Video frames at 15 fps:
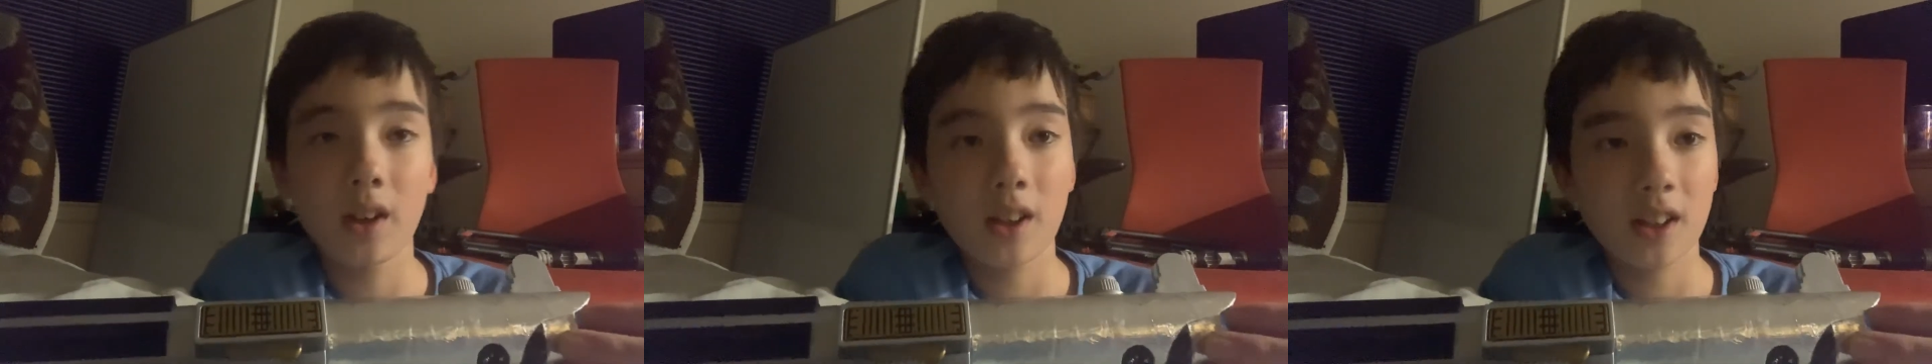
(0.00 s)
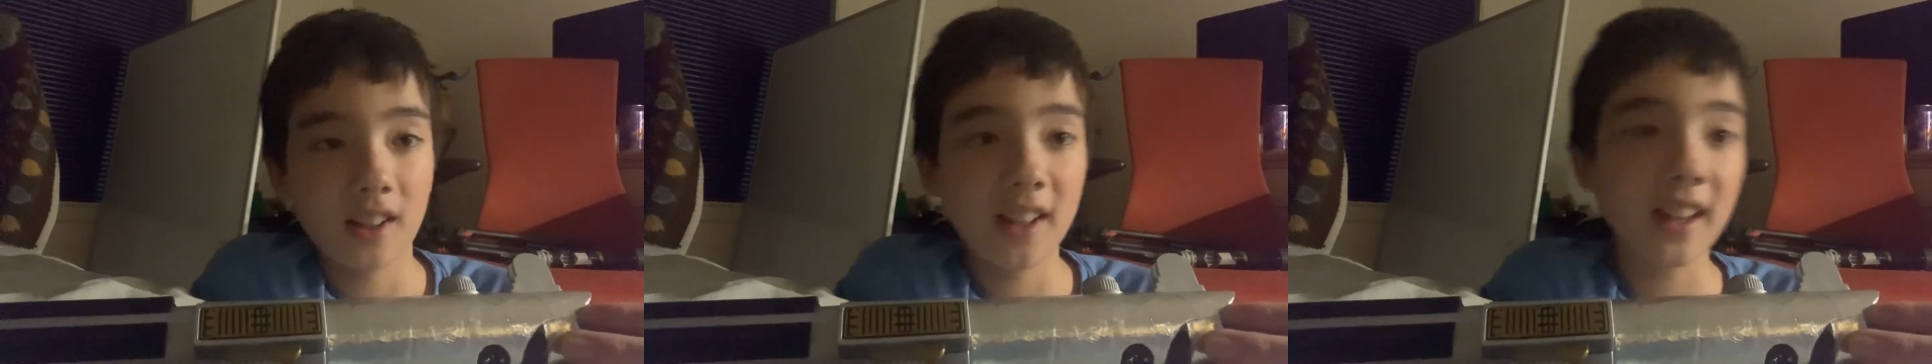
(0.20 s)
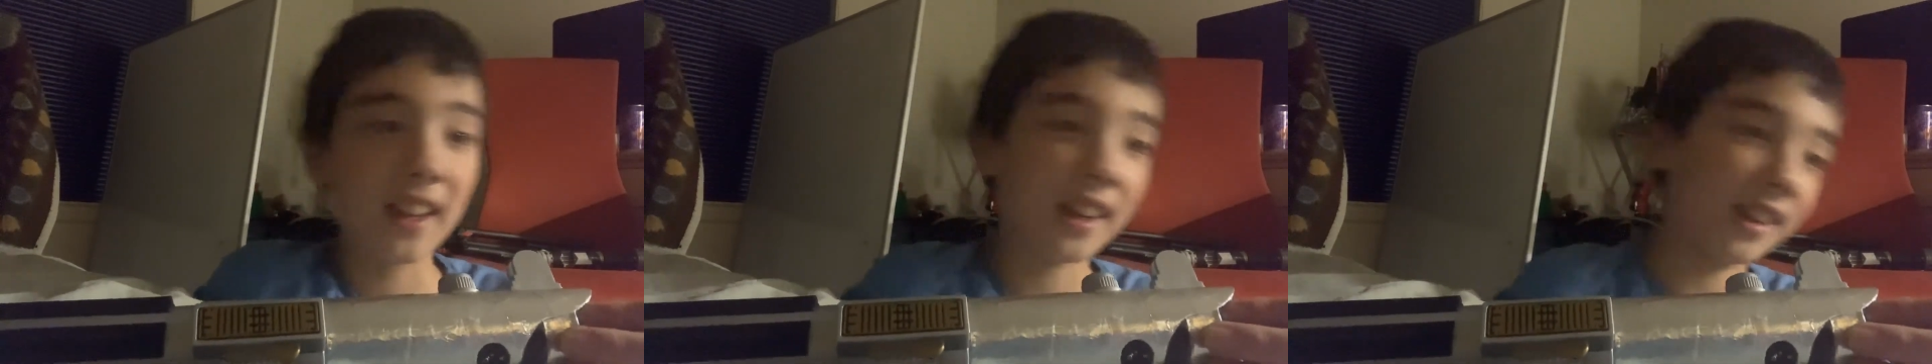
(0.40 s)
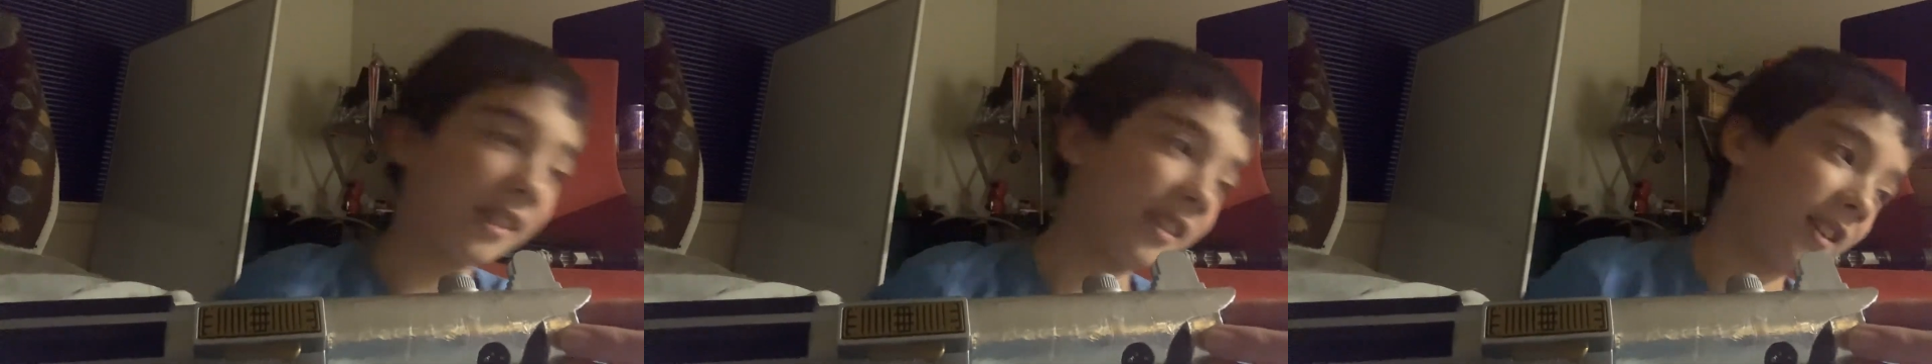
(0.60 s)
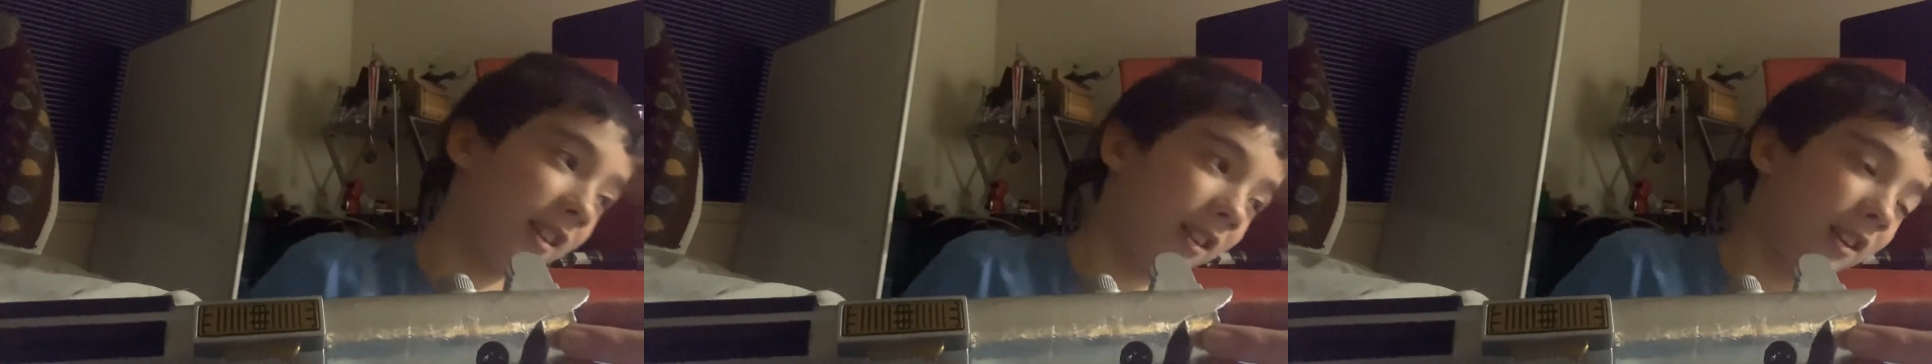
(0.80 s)
kicked
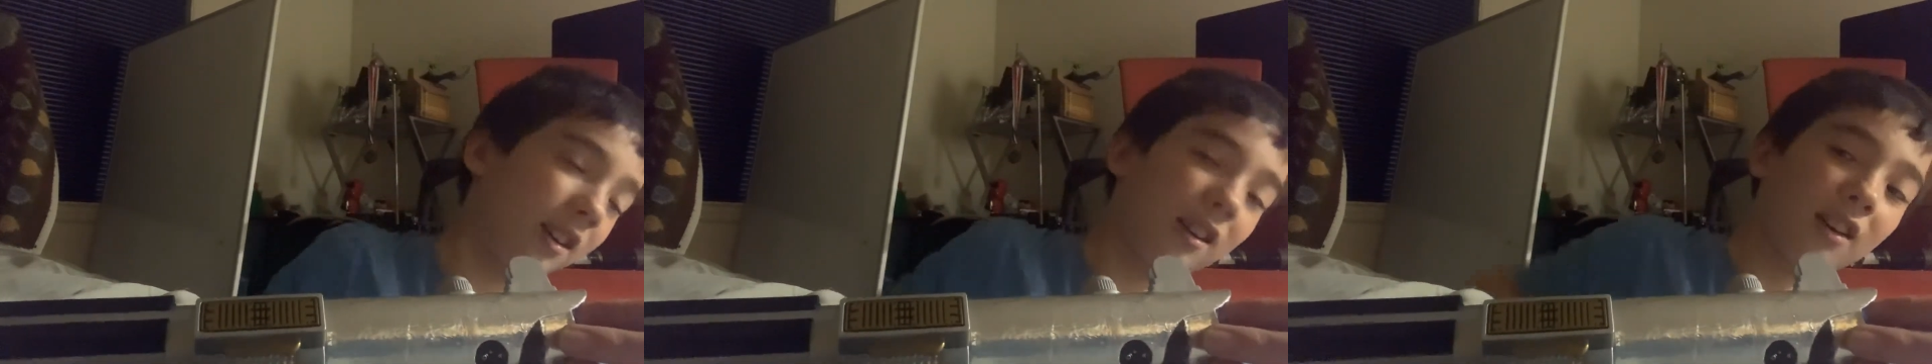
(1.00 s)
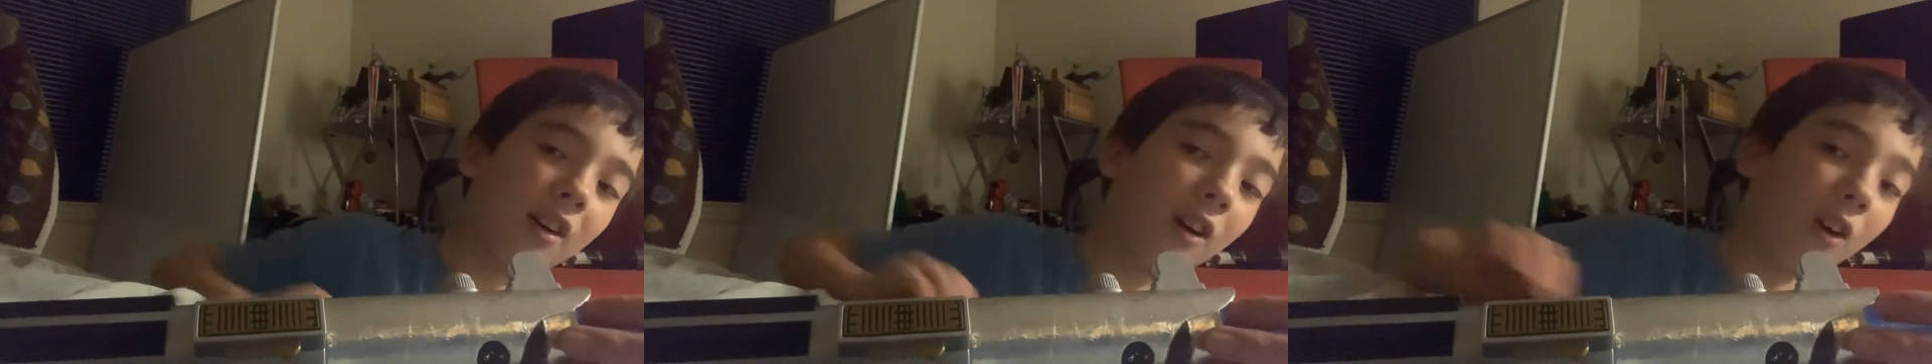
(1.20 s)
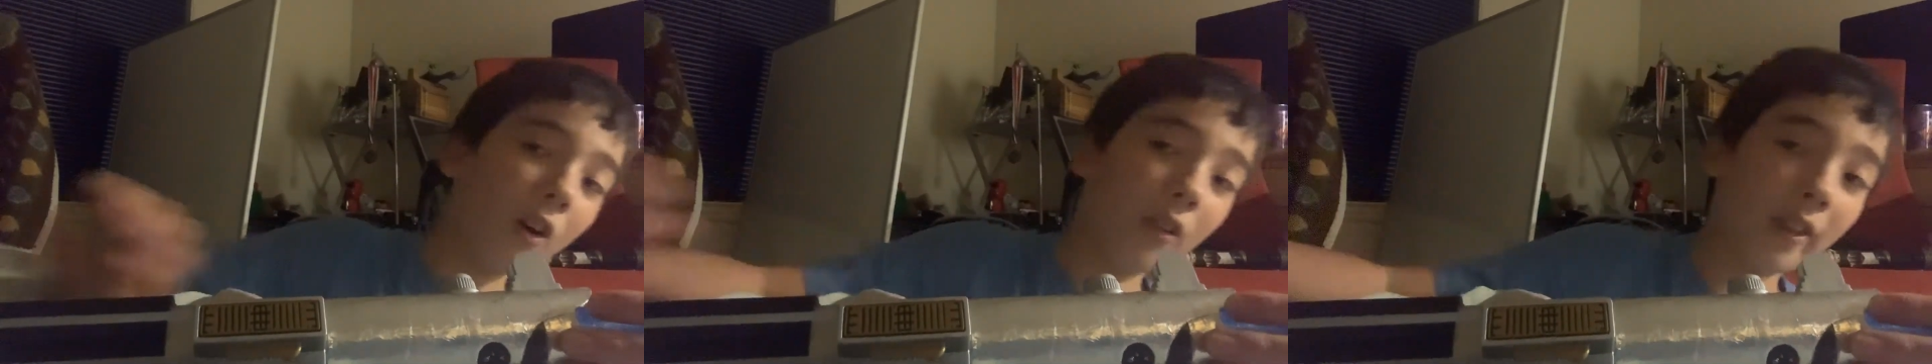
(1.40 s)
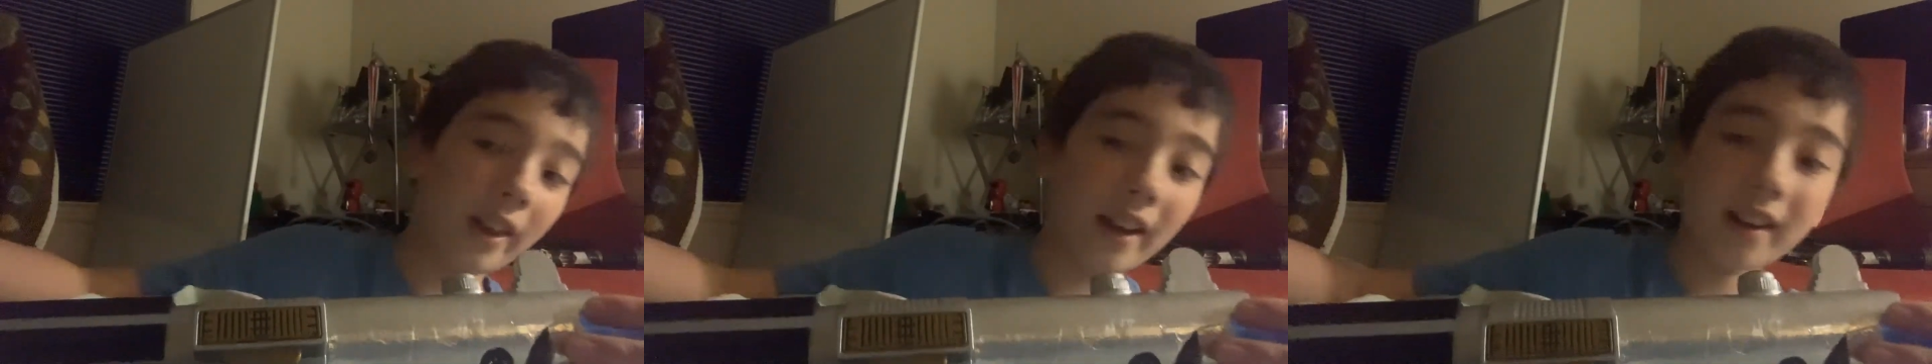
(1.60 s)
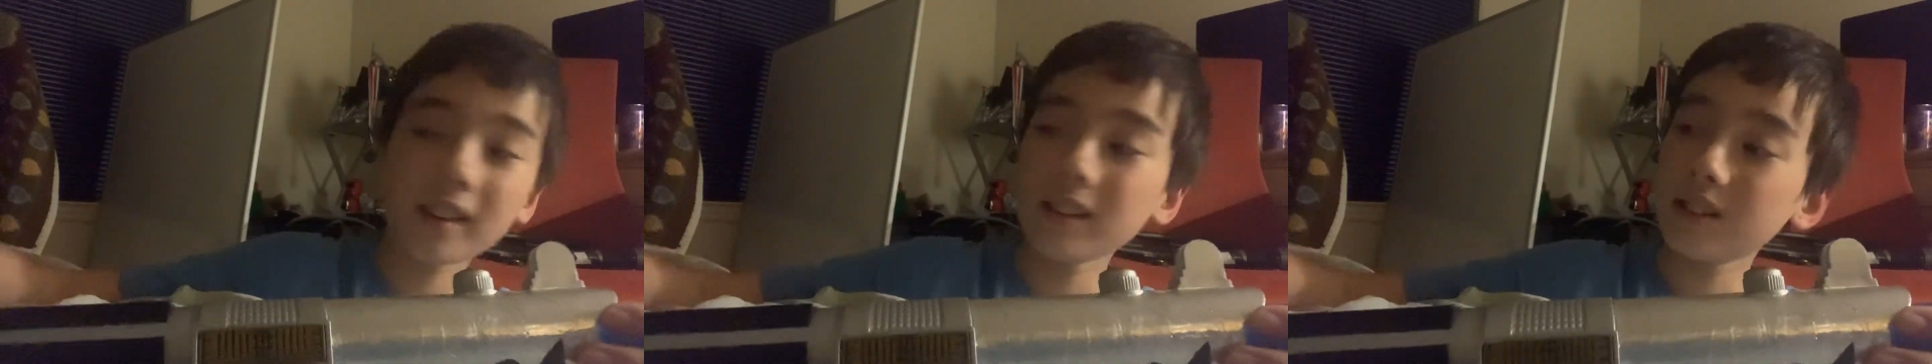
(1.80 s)
and all
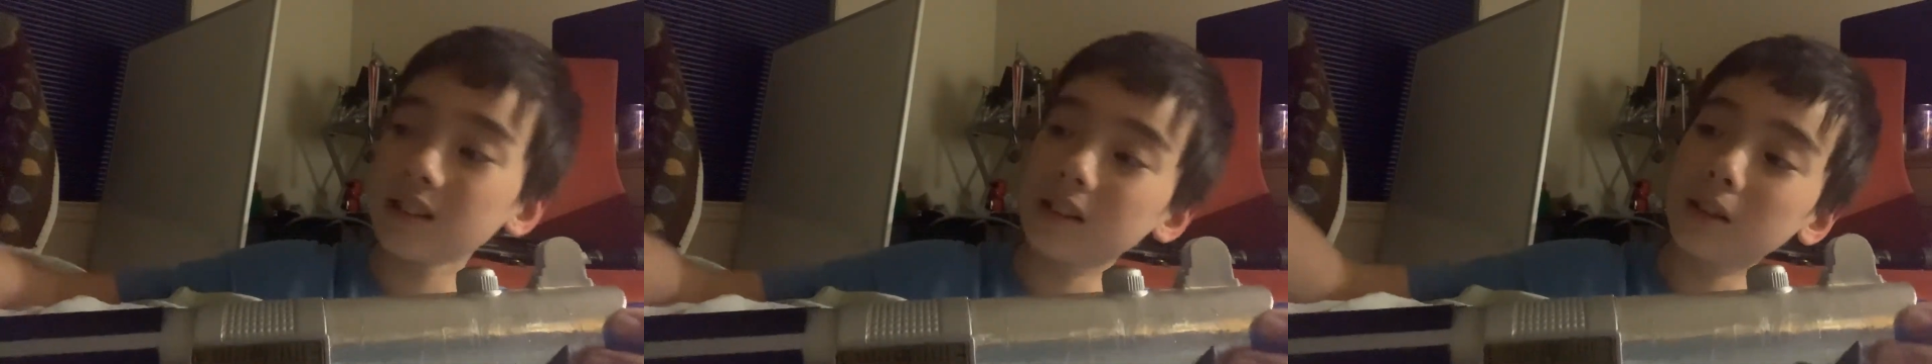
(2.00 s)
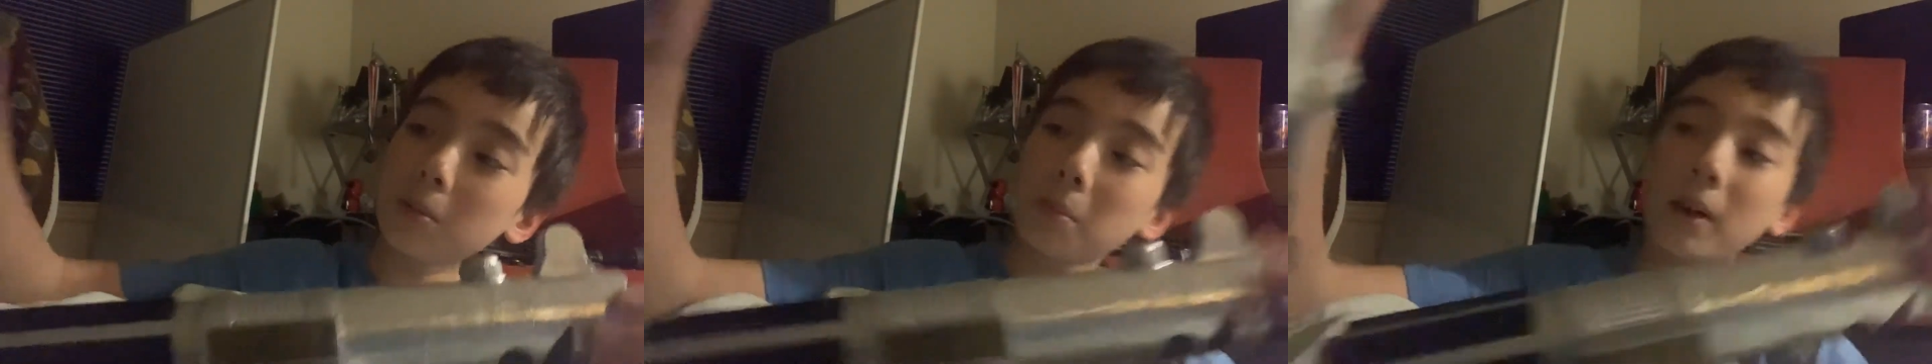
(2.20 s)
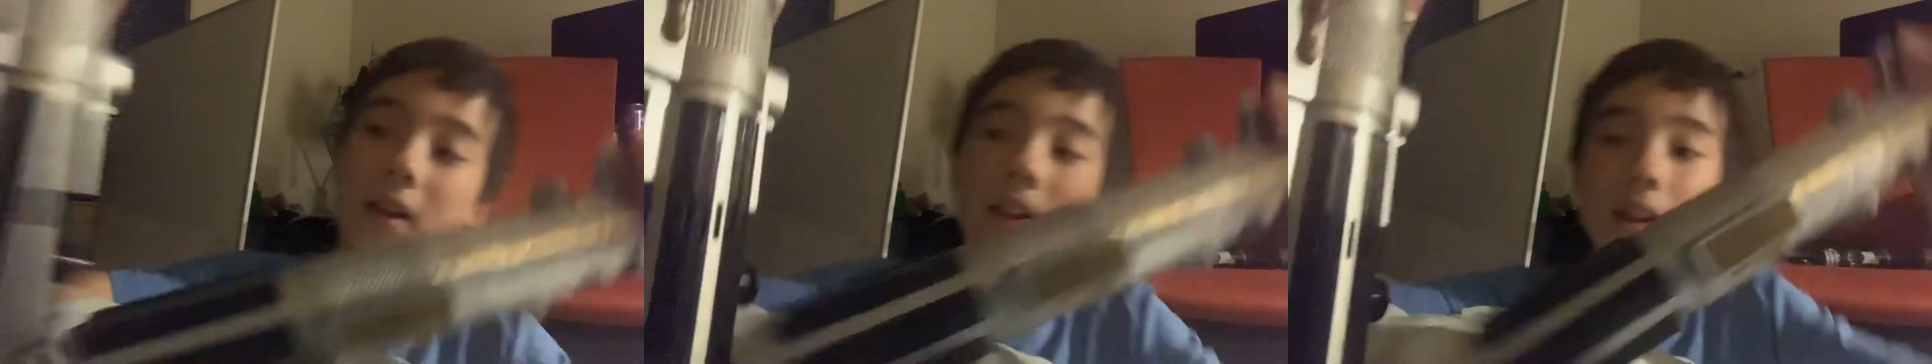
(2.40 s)
that. But,